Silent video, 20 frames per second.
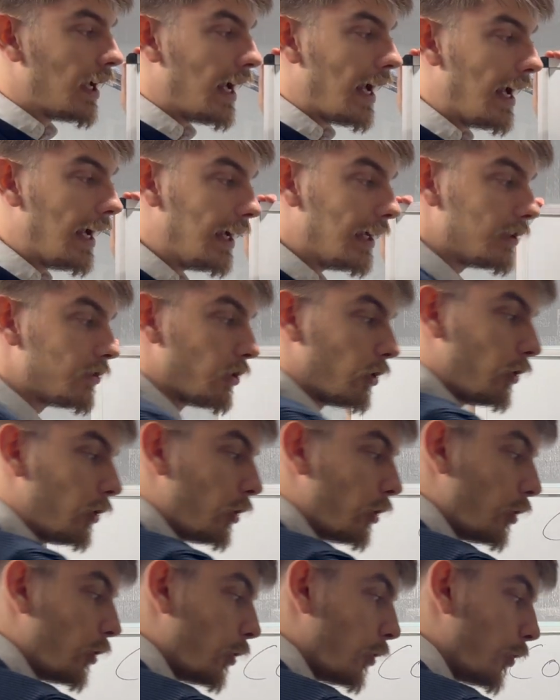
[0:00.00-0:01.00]
And
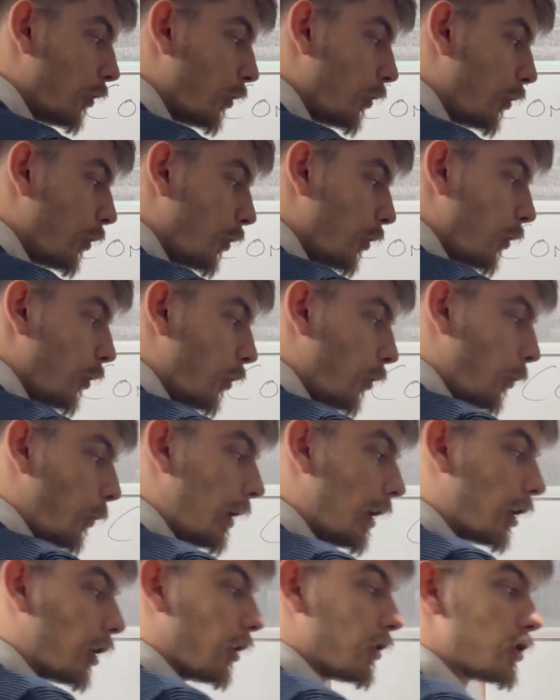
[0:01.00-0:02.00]
we
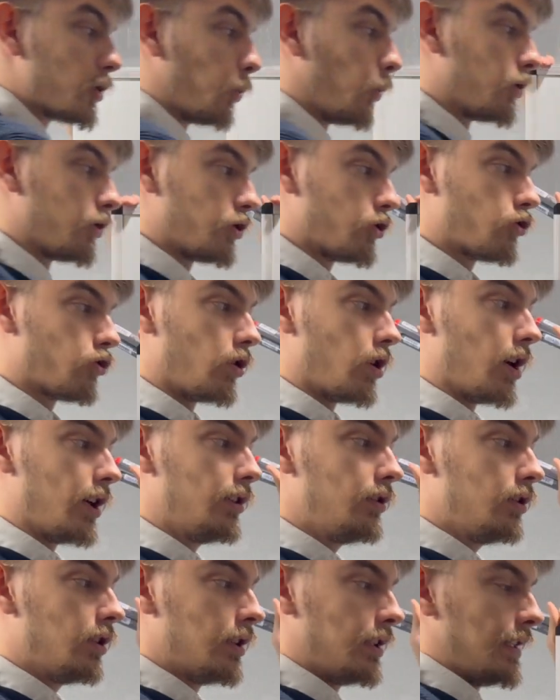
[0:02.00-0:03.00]
are going to want to
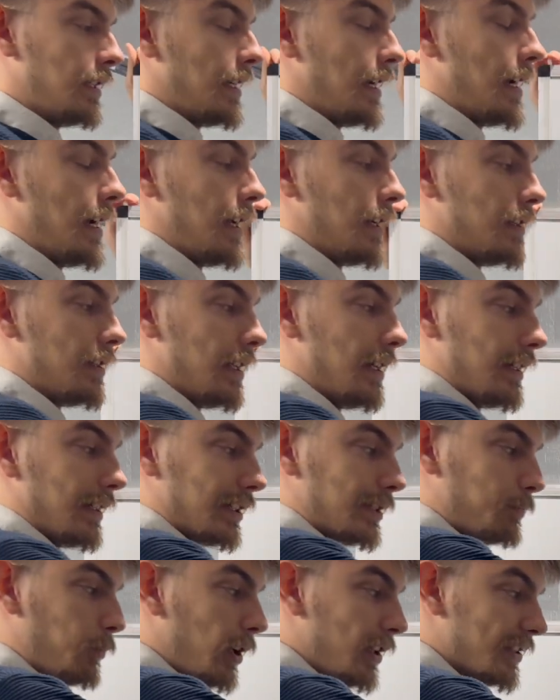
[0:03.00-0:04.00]
try and
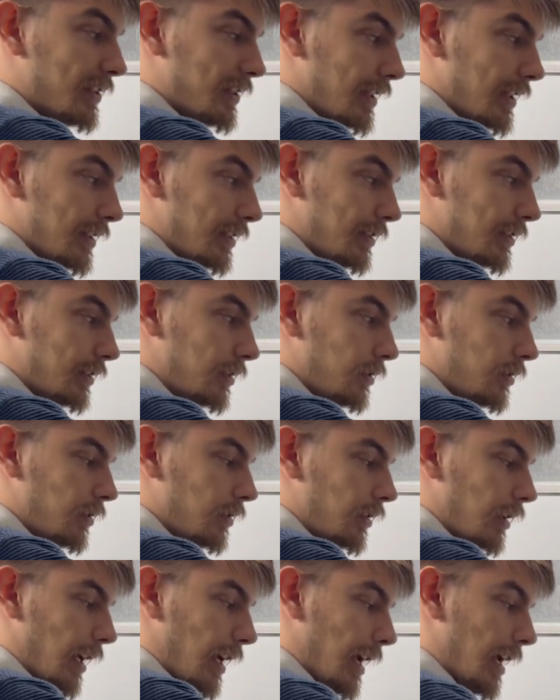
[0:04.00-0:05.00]
express this
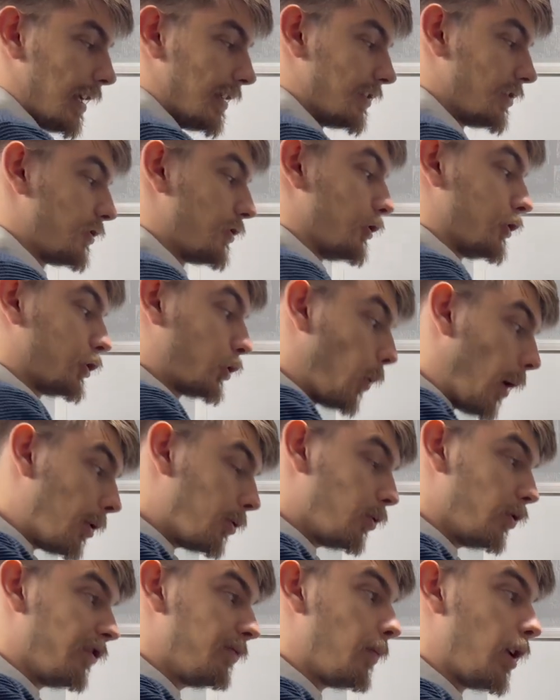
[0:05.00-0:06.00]
as the square
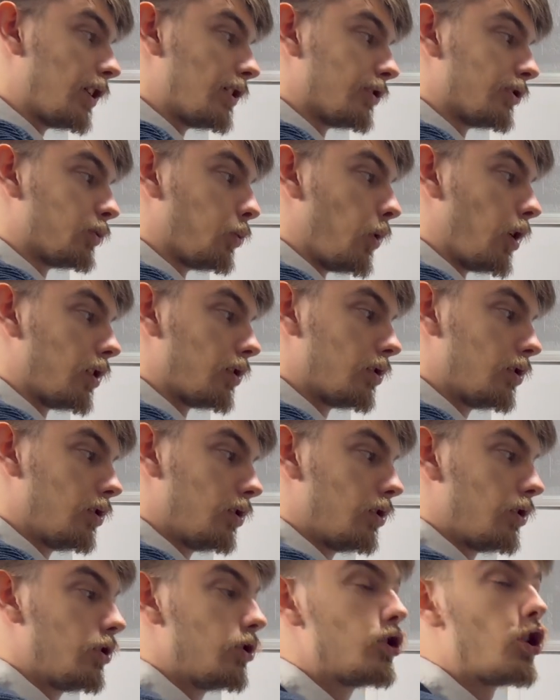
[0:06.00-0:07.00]
root of minus 1
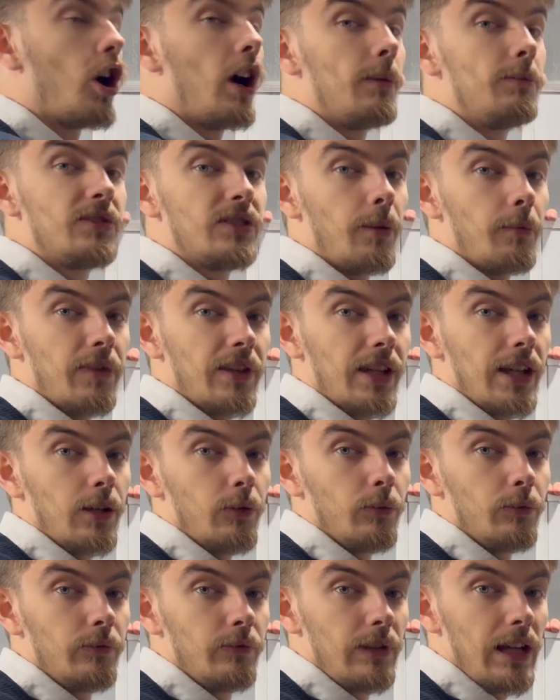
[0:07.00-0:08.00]
times something
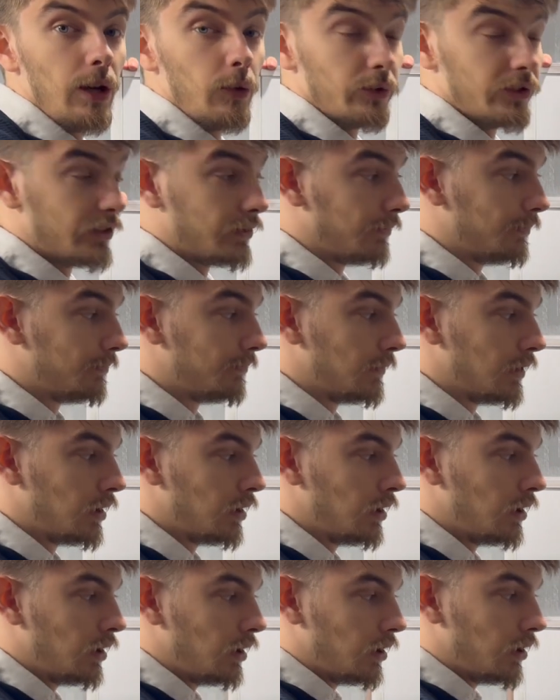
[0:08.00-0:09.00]
else.
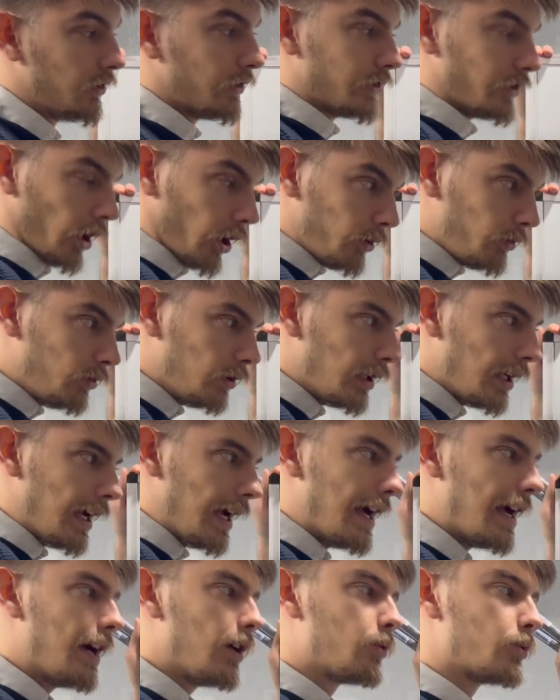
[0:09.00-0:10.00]
So,
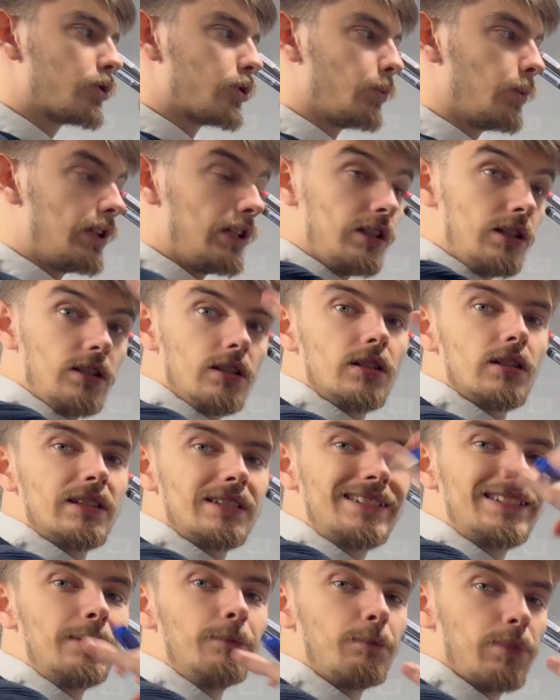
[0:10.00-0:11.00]
how do we
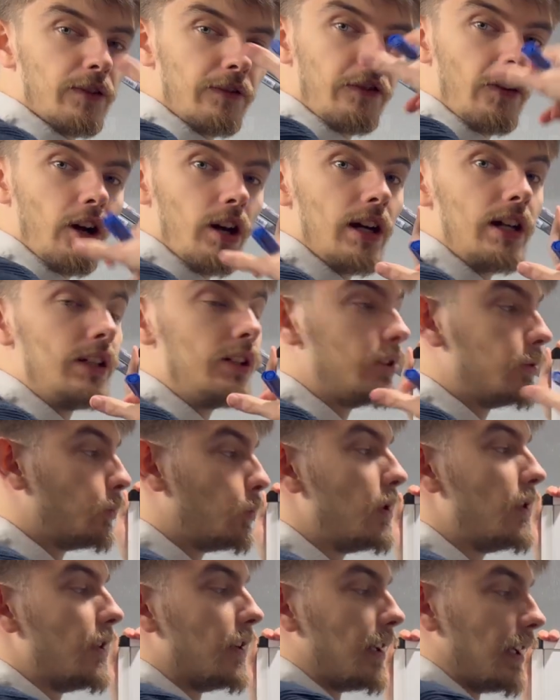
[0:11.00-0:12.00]
simplify
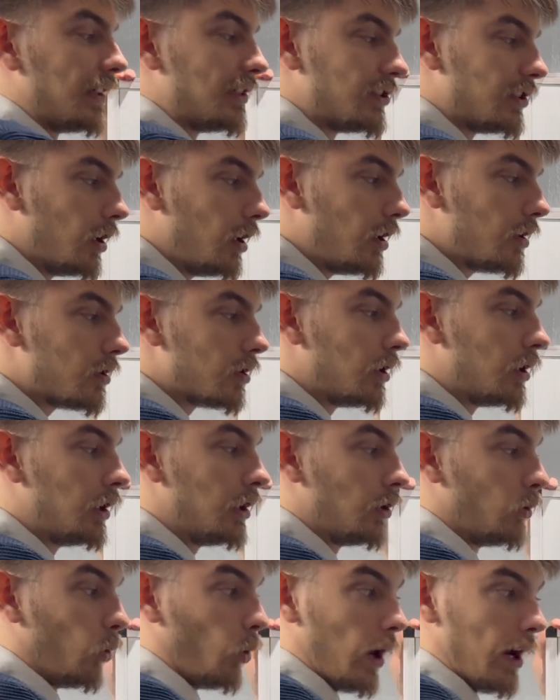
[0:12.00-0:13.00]
within a surd?
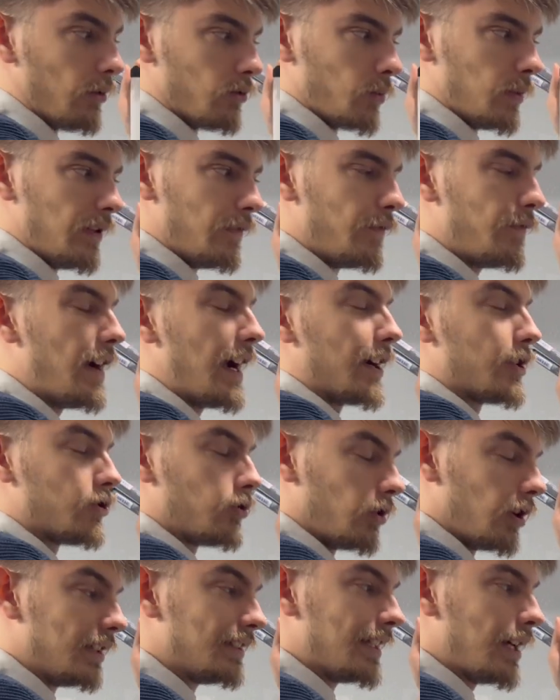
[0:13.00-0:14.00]
Or how do we
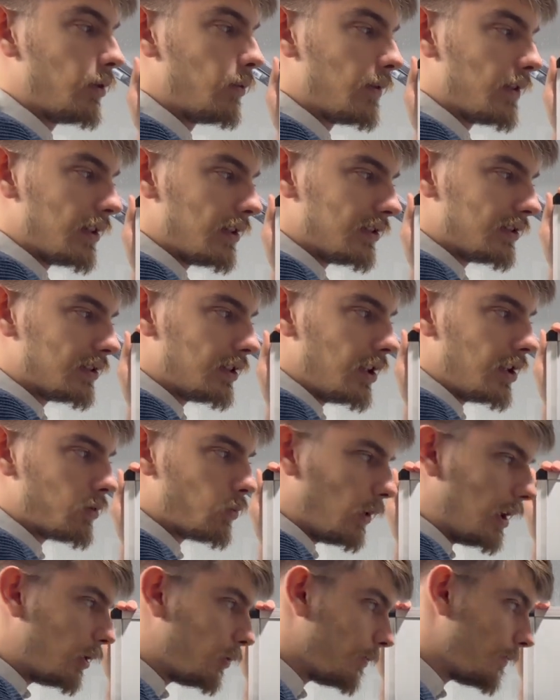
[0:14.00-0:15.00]
factorize out within a surd?
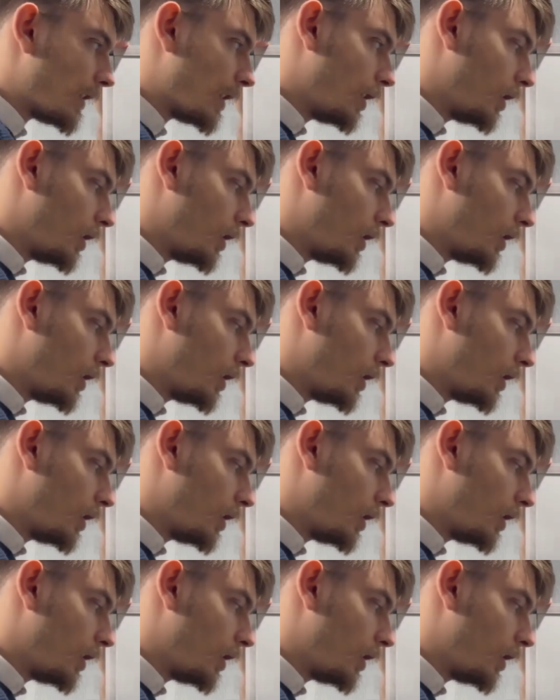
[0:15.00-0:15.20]
Well,